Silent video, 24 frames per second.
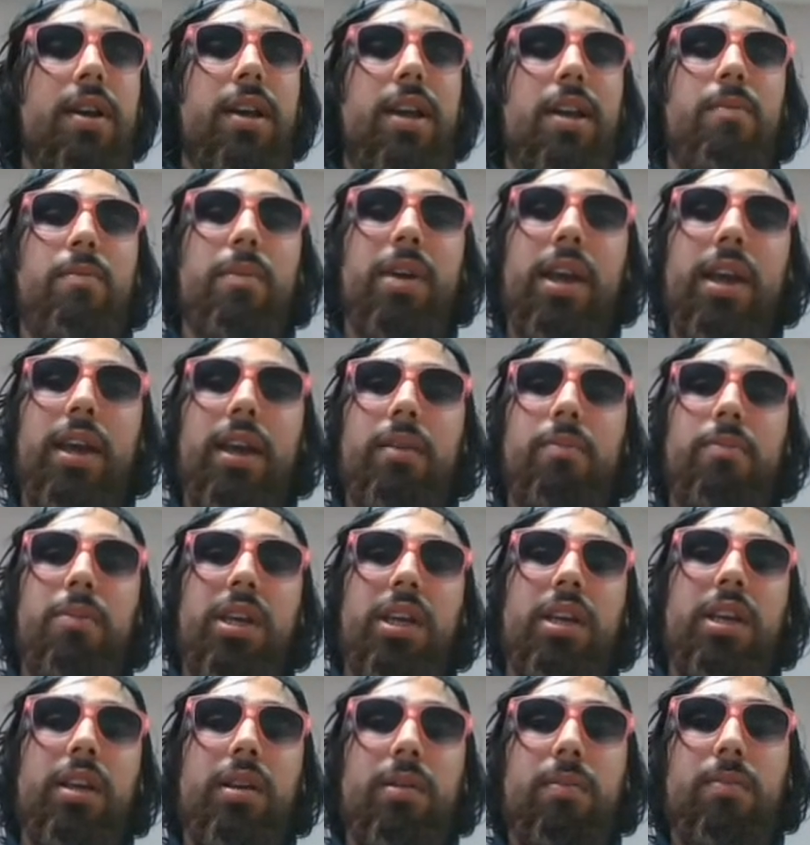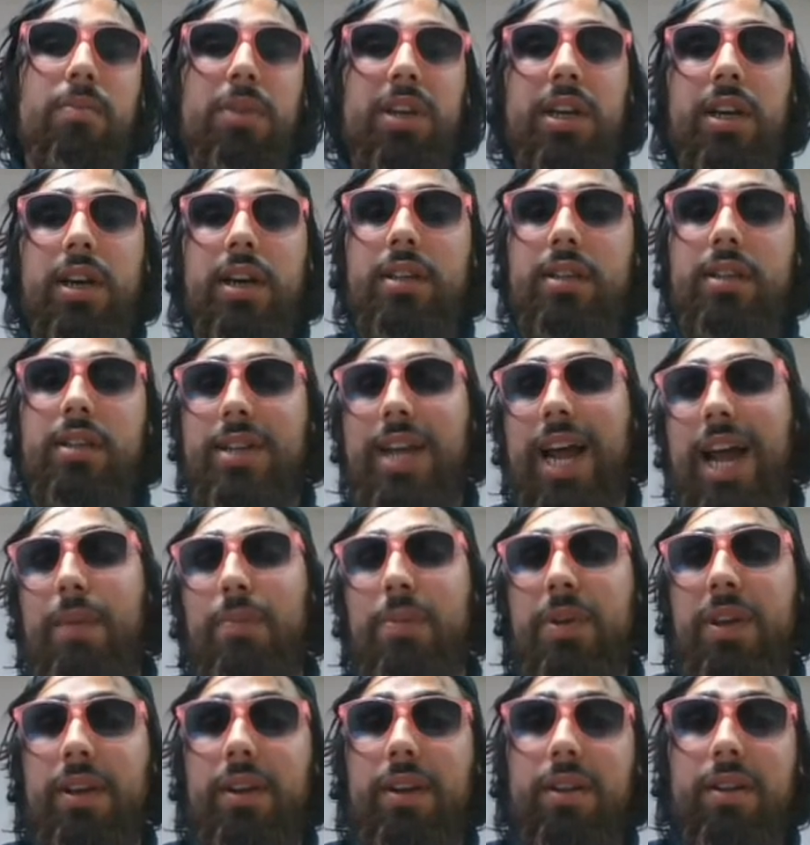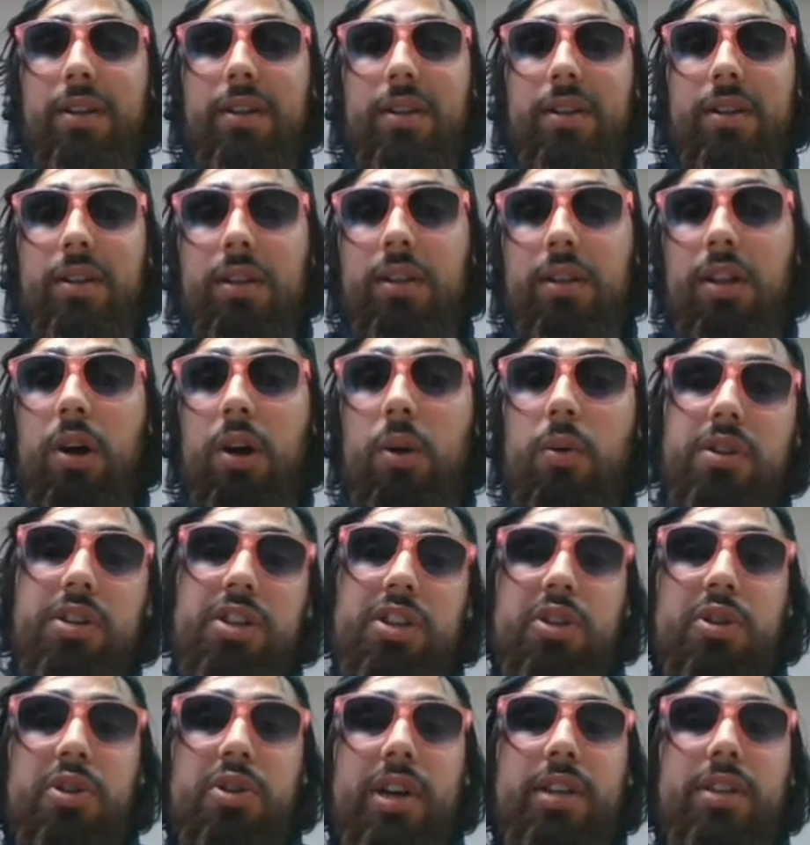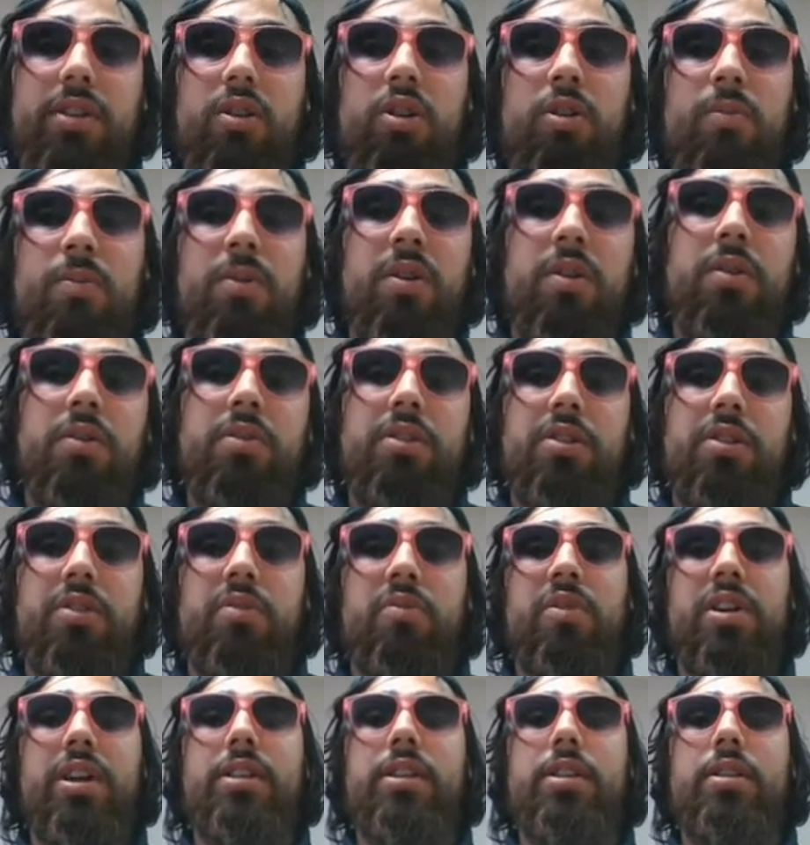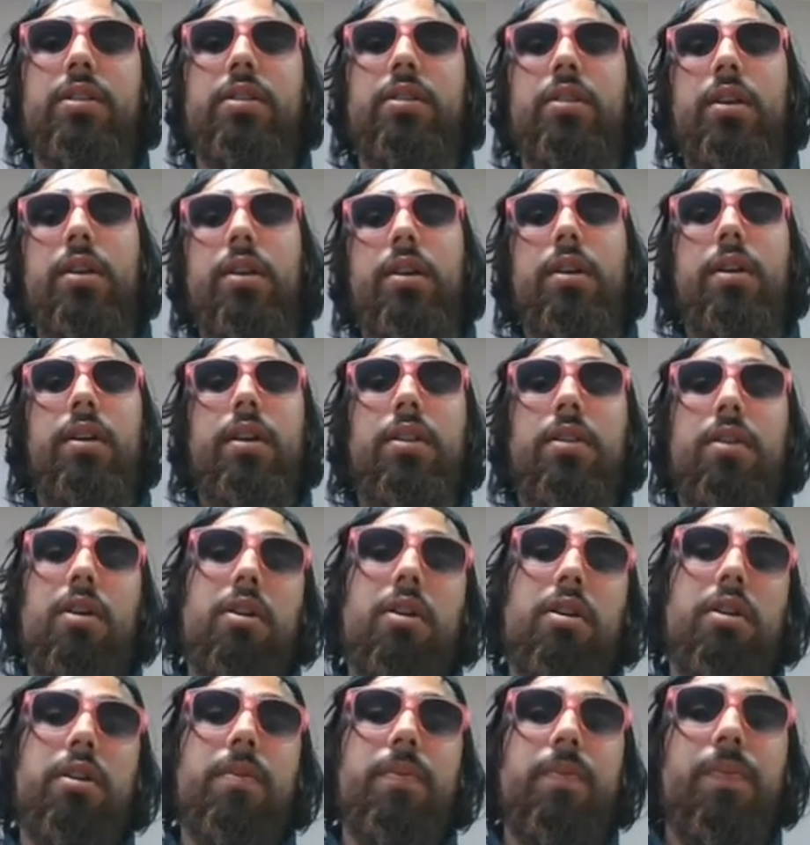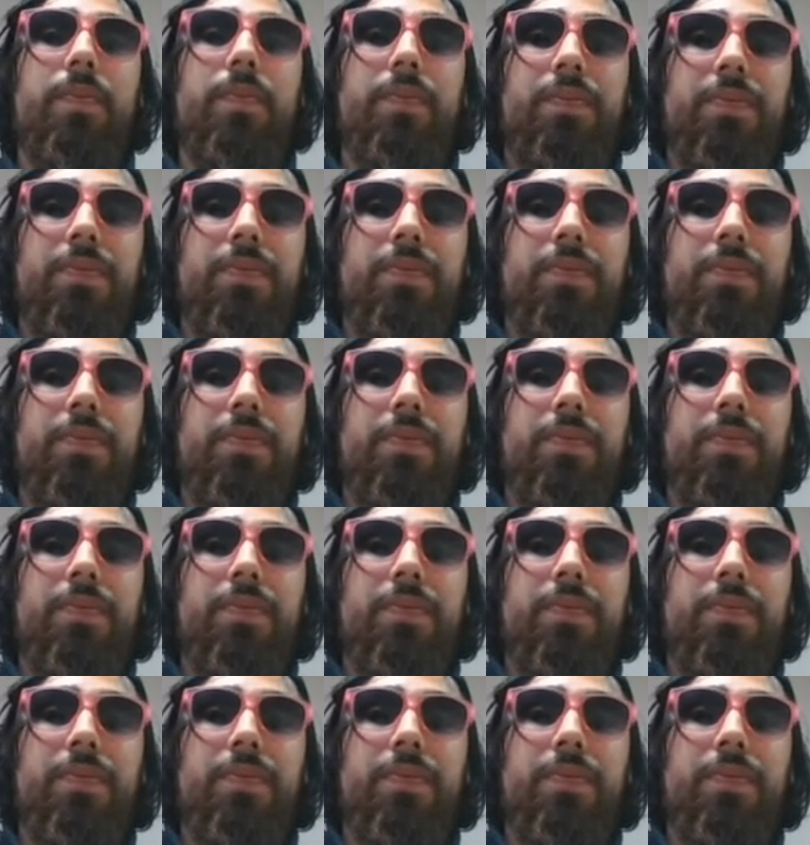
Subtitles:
It may be because napping lowers stress hormones or rests the heart.